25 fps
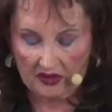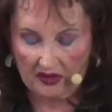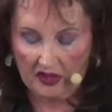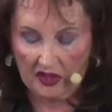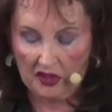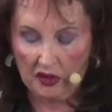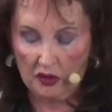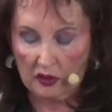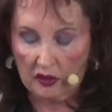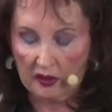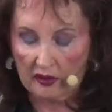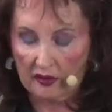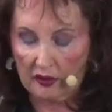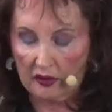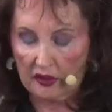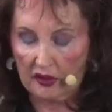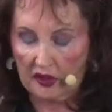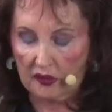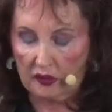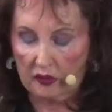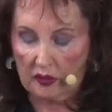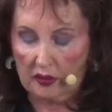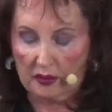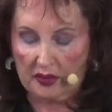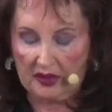
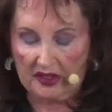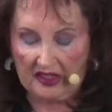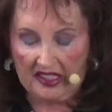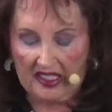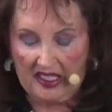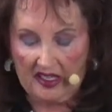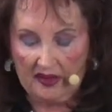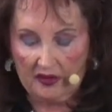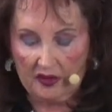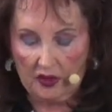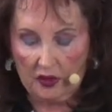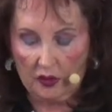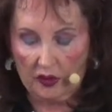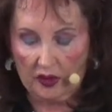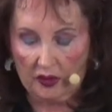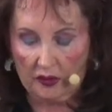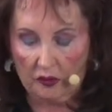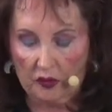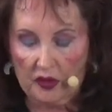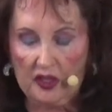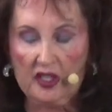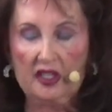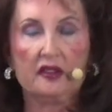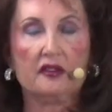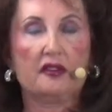will believe you and
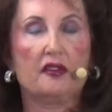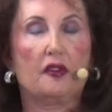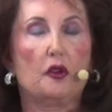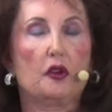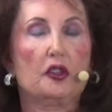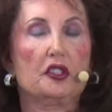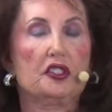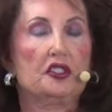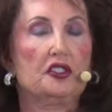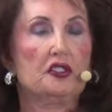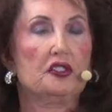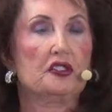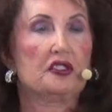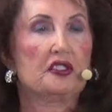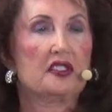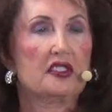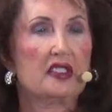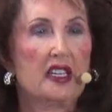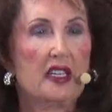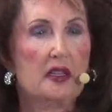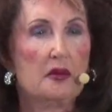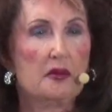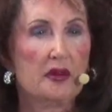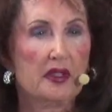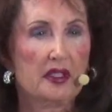reinforce your
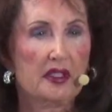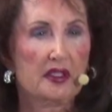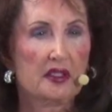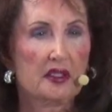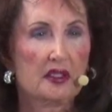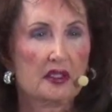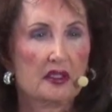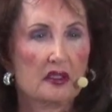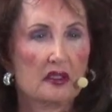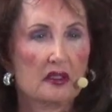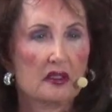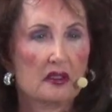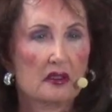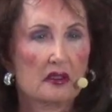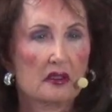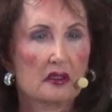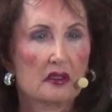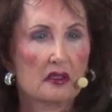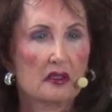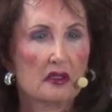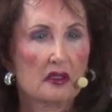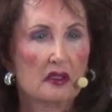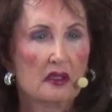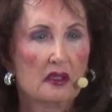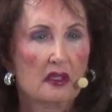statement.
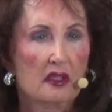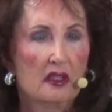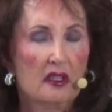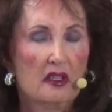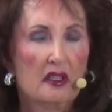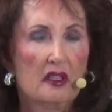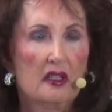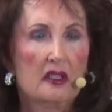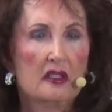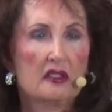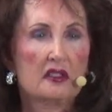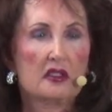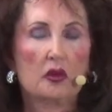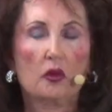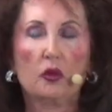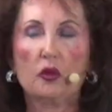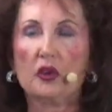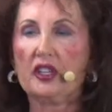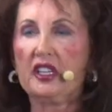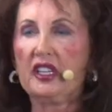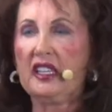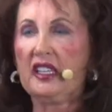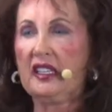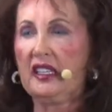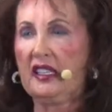So
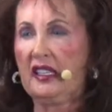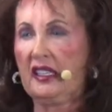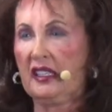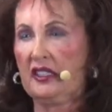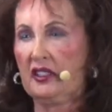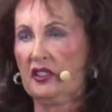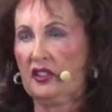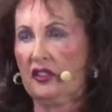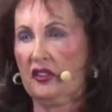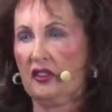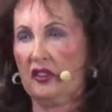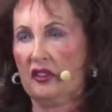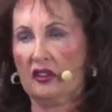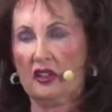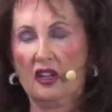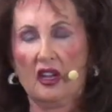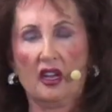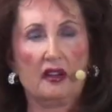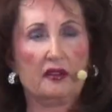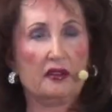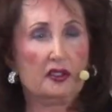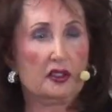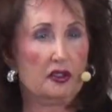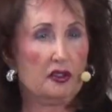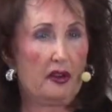we're getting into the
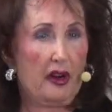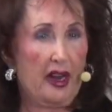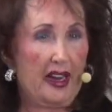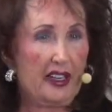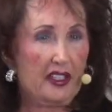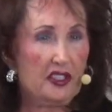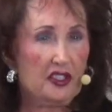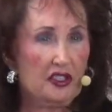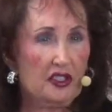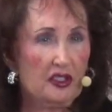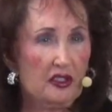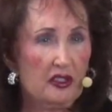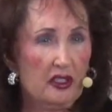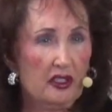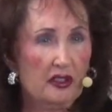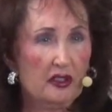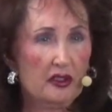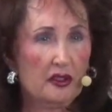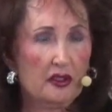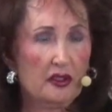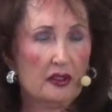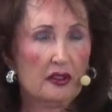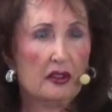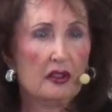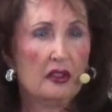law of attraction
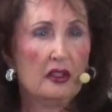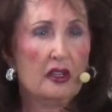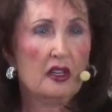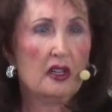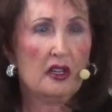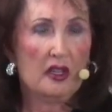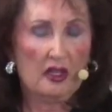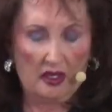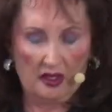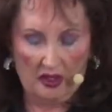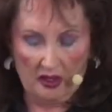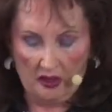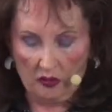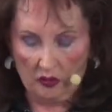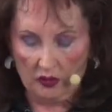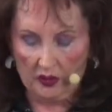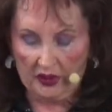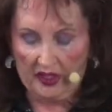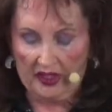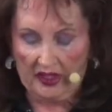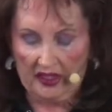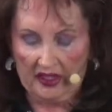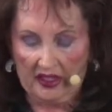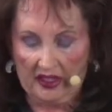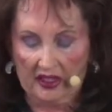here. We're
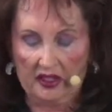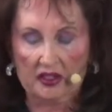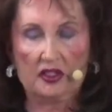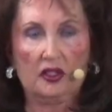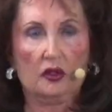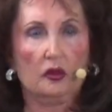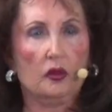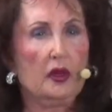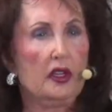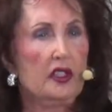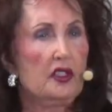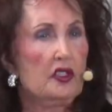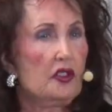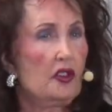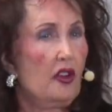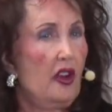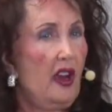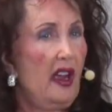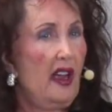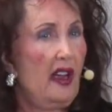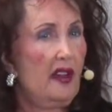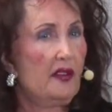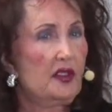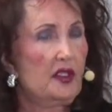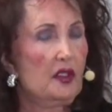getting into
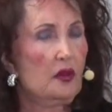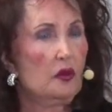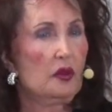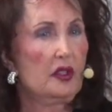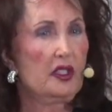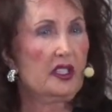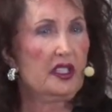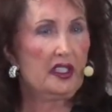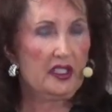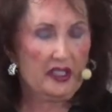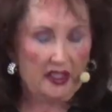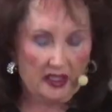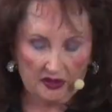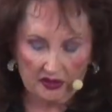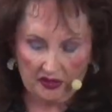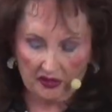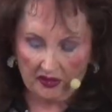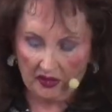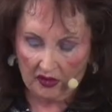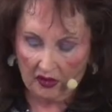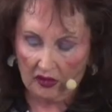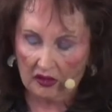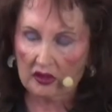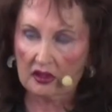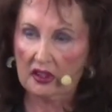witchcraft, and we're getting into
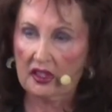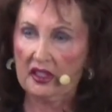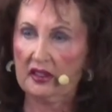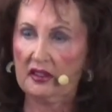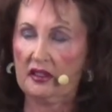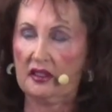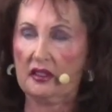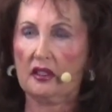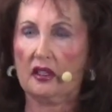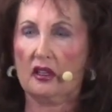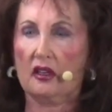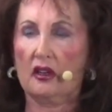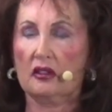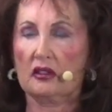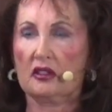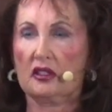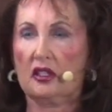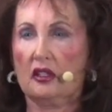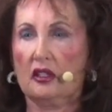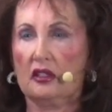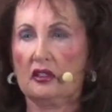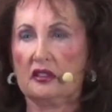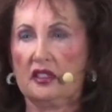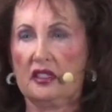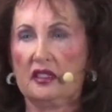the
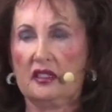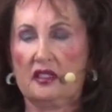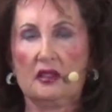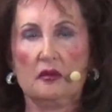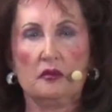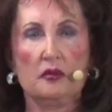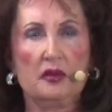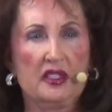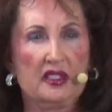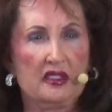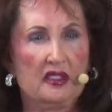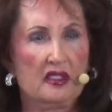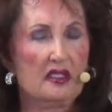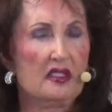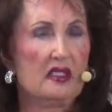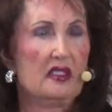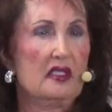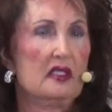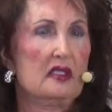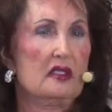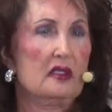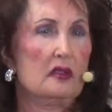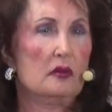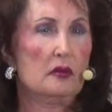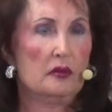occultism,
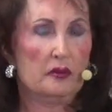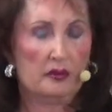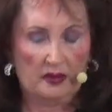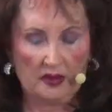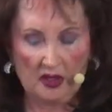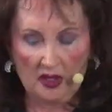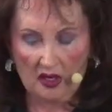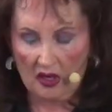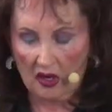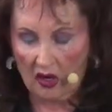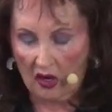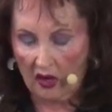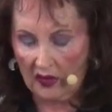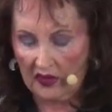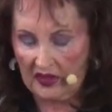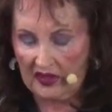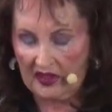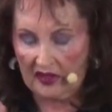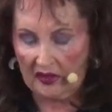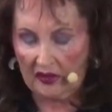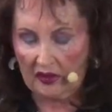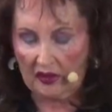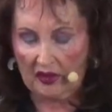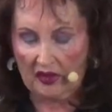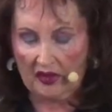mysticism, all
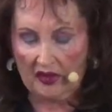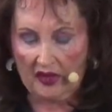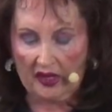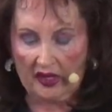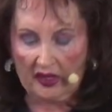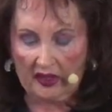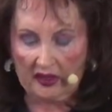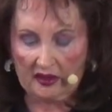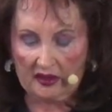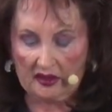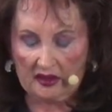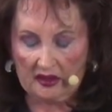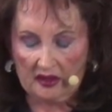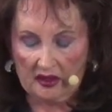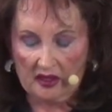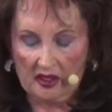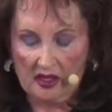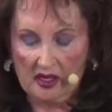these other things.